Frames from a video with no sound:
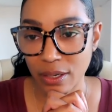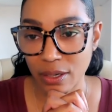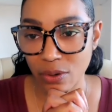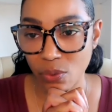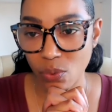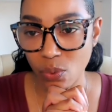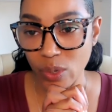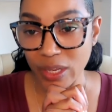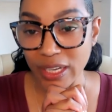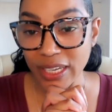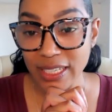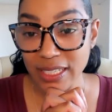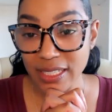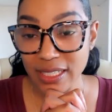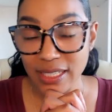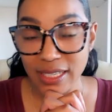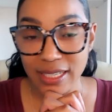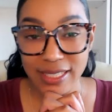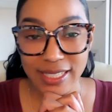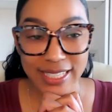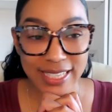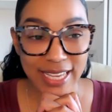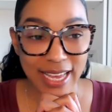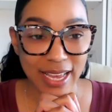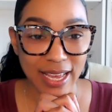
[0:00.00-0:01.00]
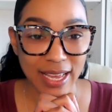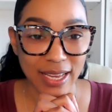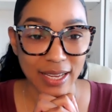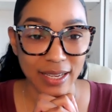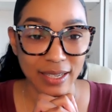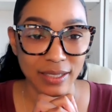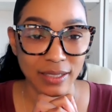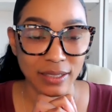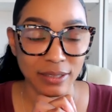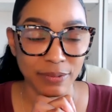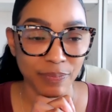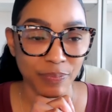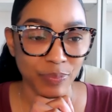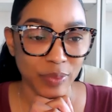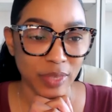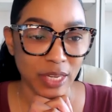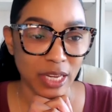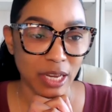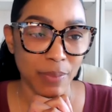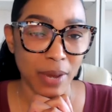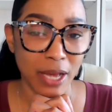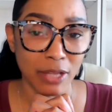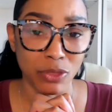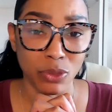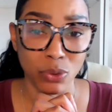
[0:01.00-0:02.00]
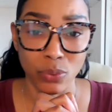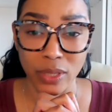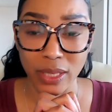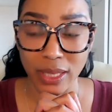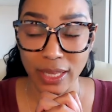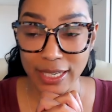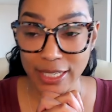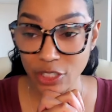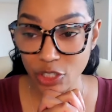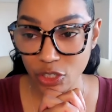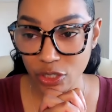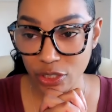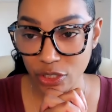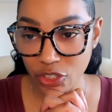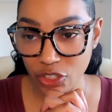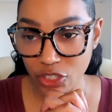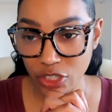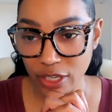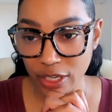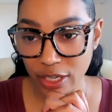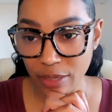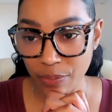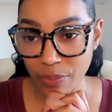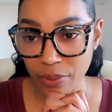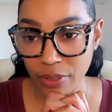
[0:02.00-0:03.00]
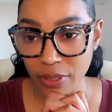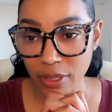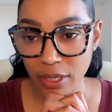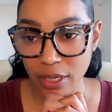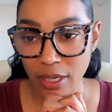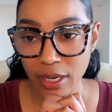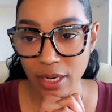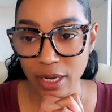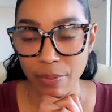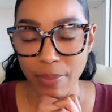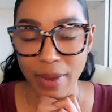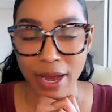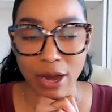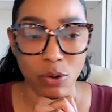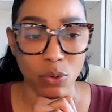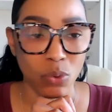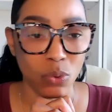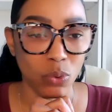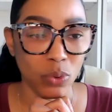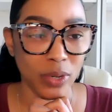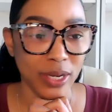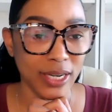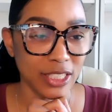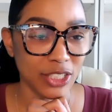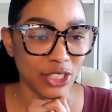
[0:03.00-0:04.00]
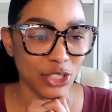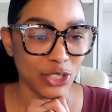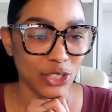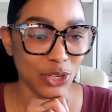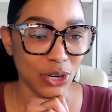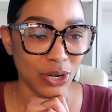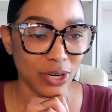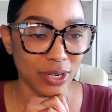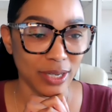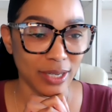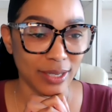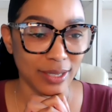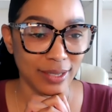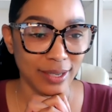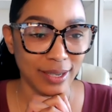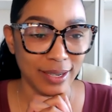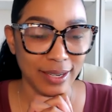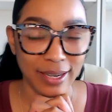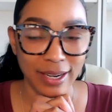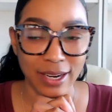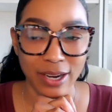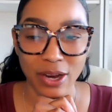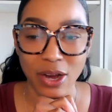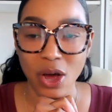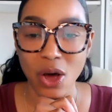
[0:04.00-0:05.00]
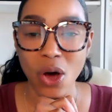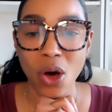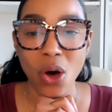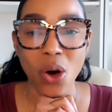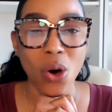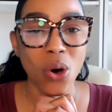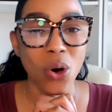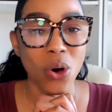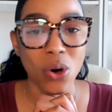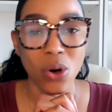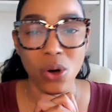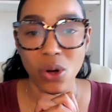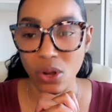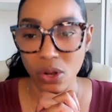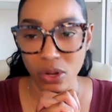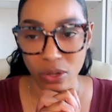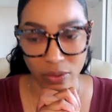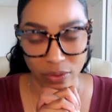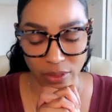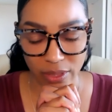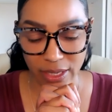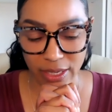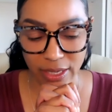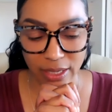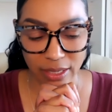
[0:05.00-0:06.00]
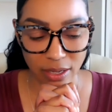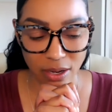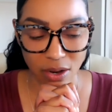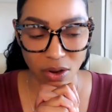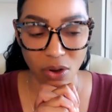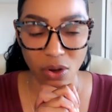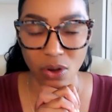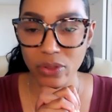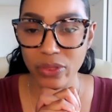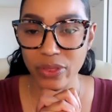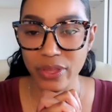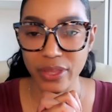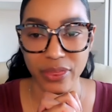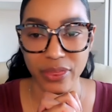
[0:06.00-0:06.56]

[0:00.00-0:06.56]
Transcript: Willis said, about the relationship, about when it started, all the all the